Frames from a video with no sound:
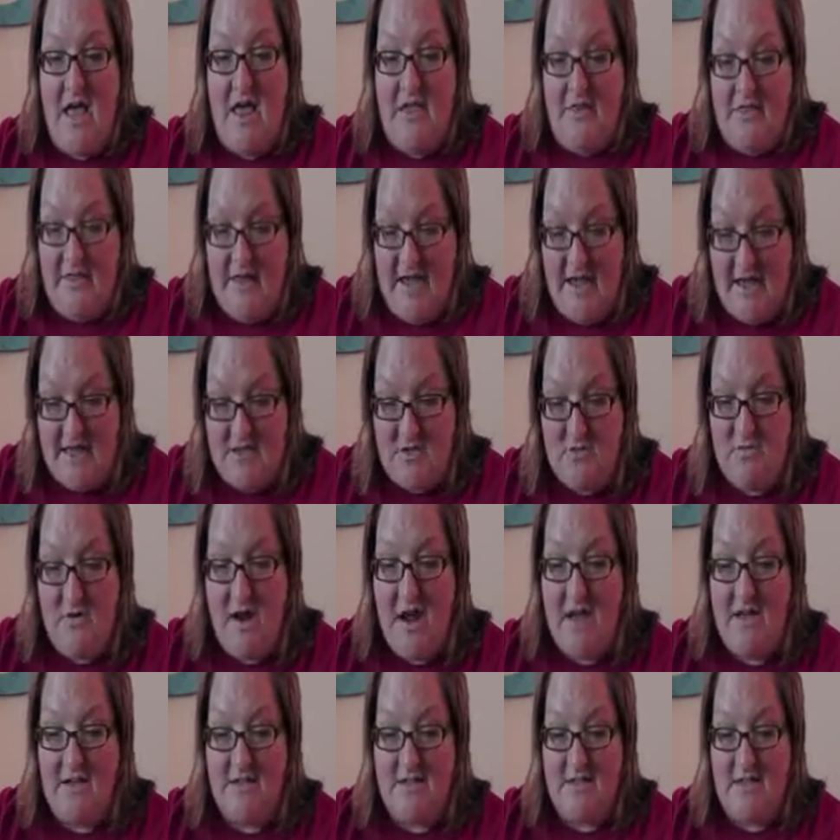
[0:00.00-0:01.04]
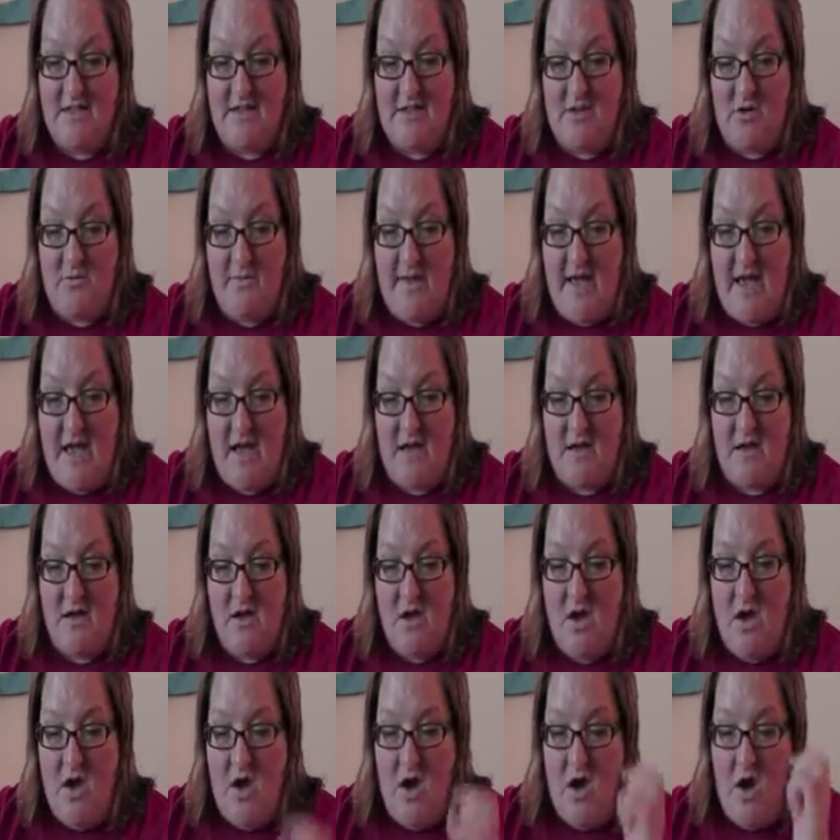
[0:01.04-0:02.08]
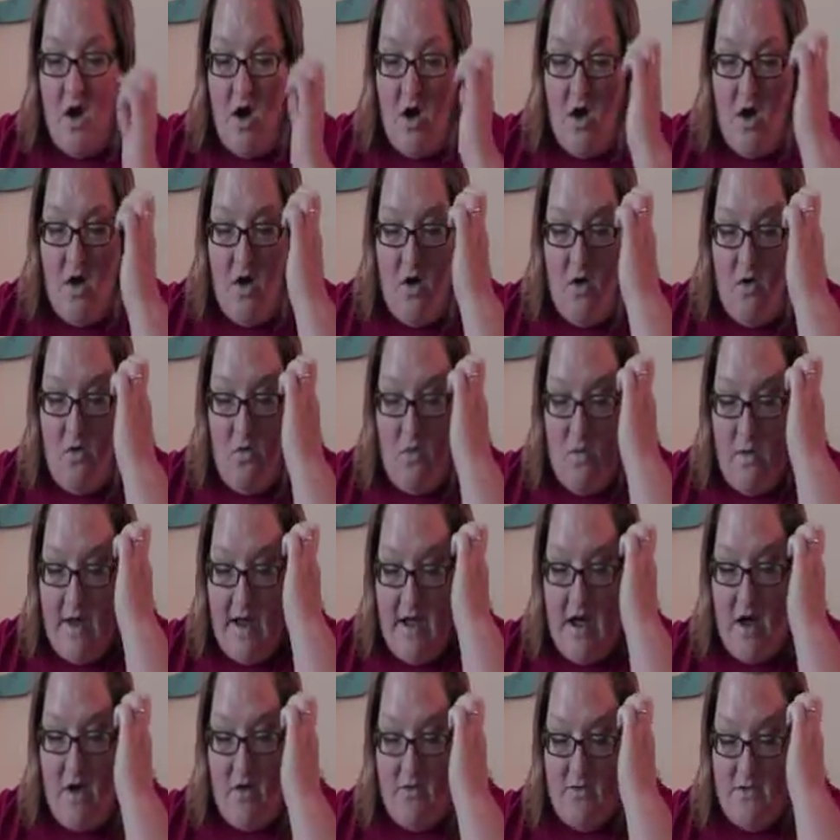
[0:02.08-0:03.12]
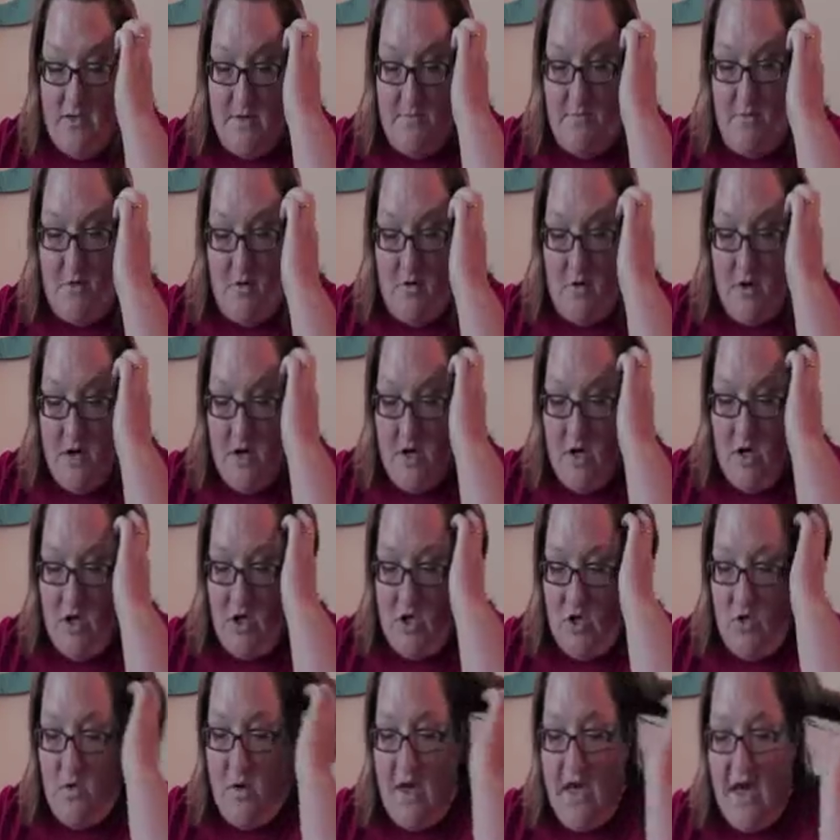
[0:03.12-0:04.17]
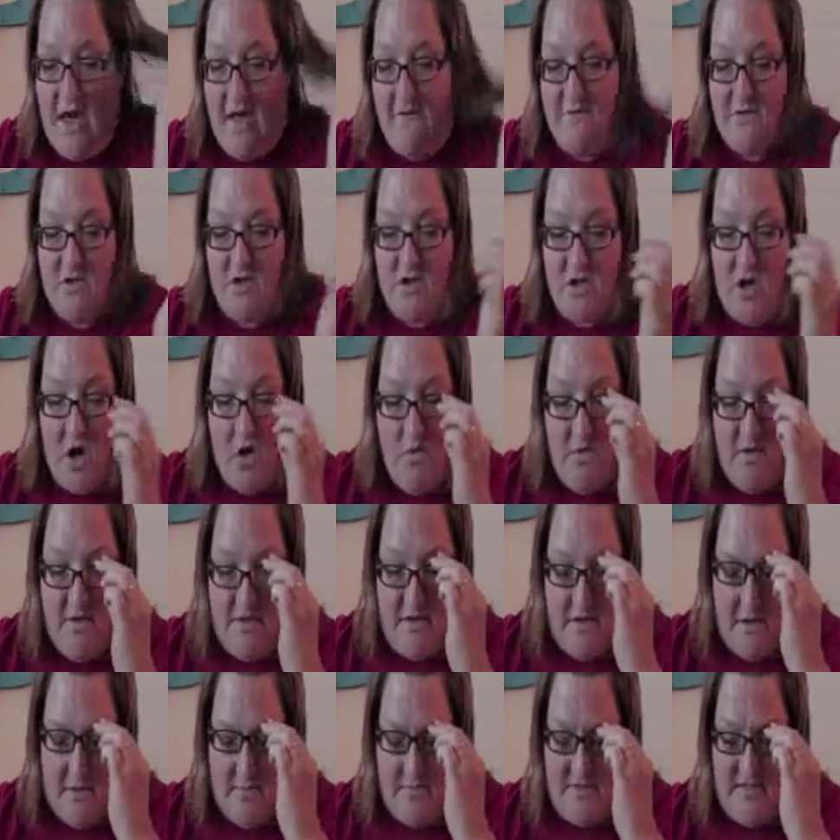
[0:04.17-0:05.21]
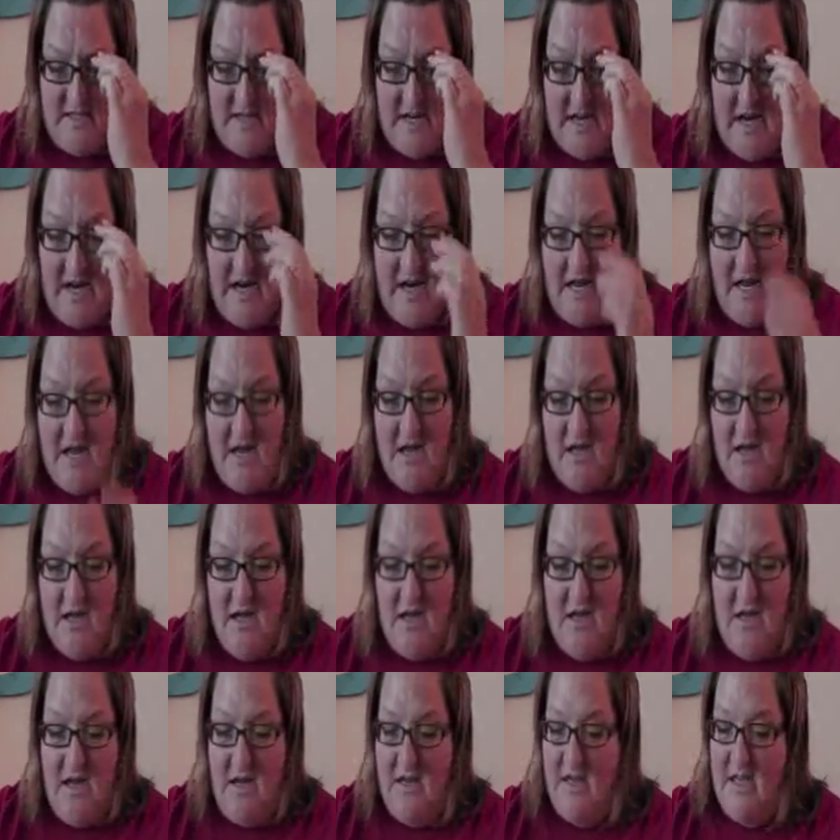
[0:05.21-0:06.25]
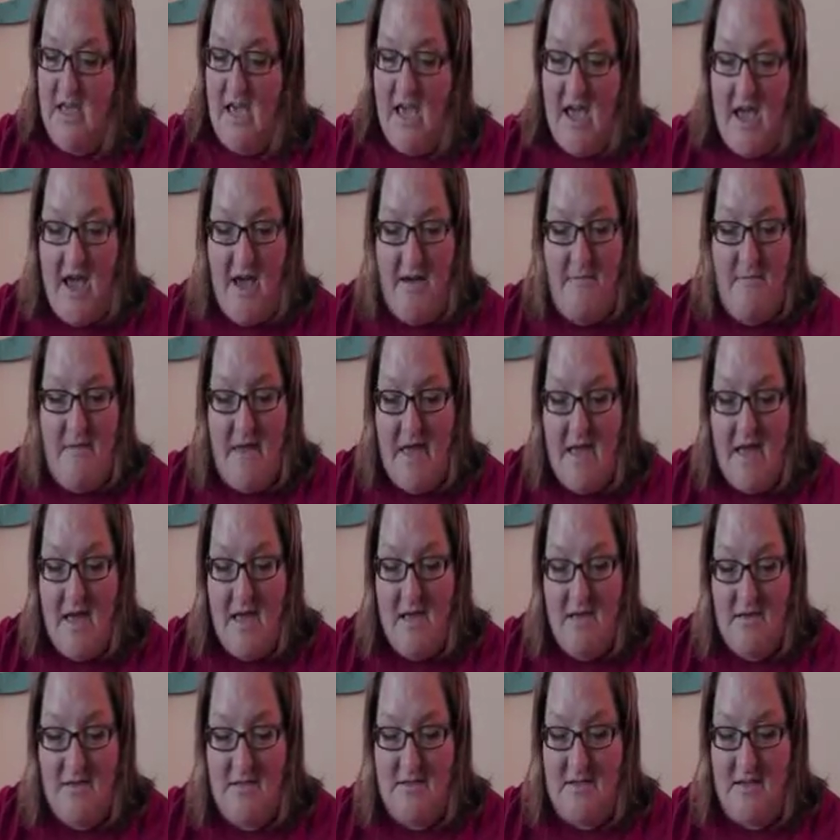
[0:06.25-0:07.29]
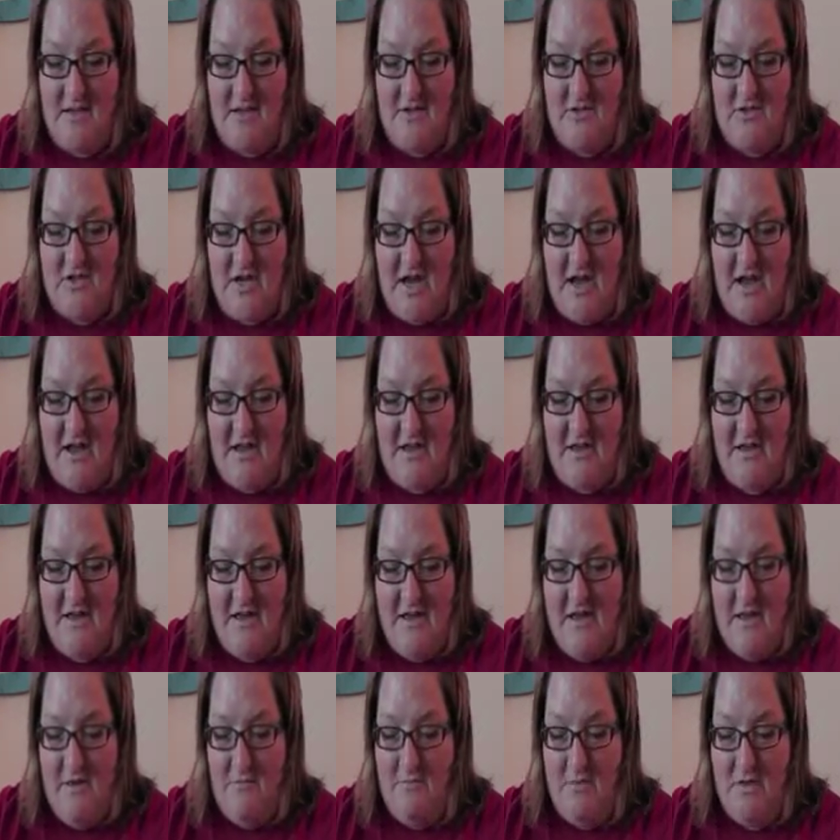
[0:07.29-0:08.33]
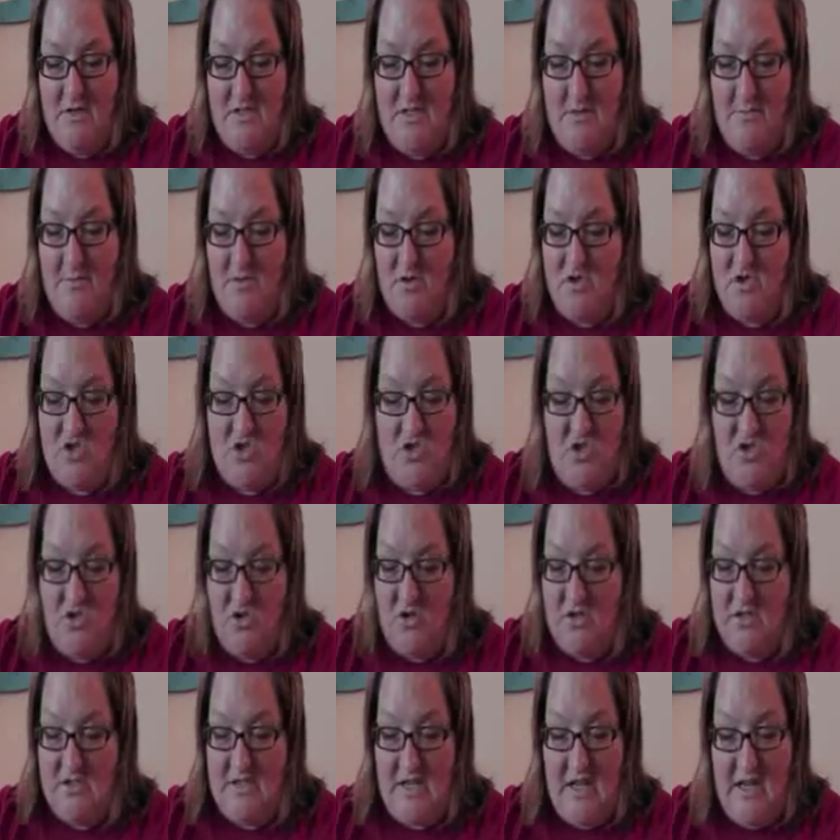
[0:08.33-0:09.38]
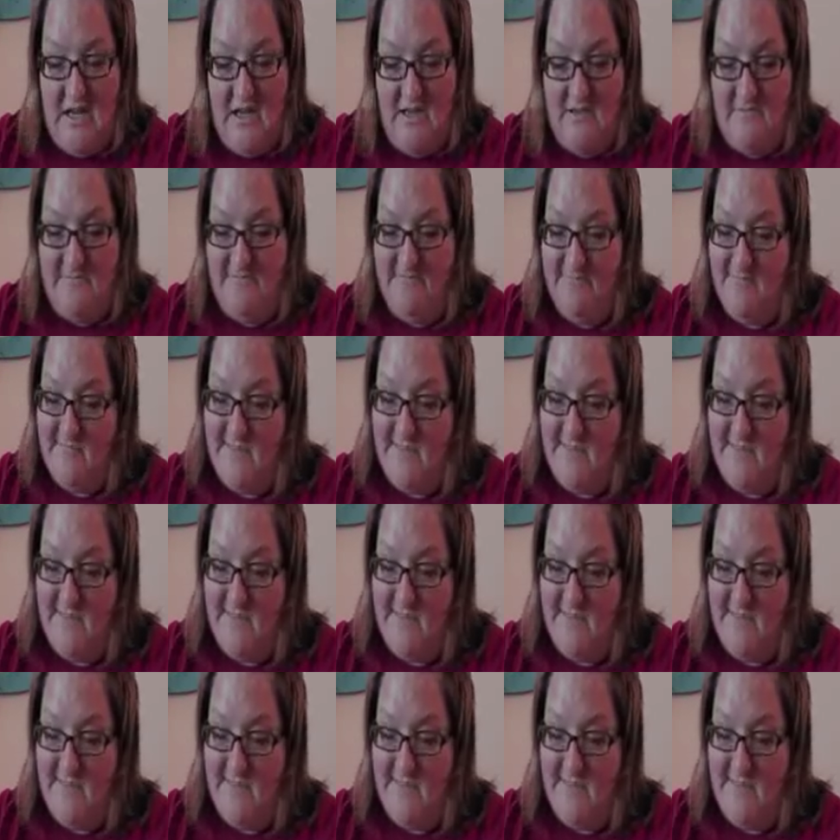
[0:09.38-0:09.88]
"That's right," said little Mac. "Oh, wow, Dipper. You have to go with them," said Annie. "Yeah, man," said Jack. But Dipper just shook his head.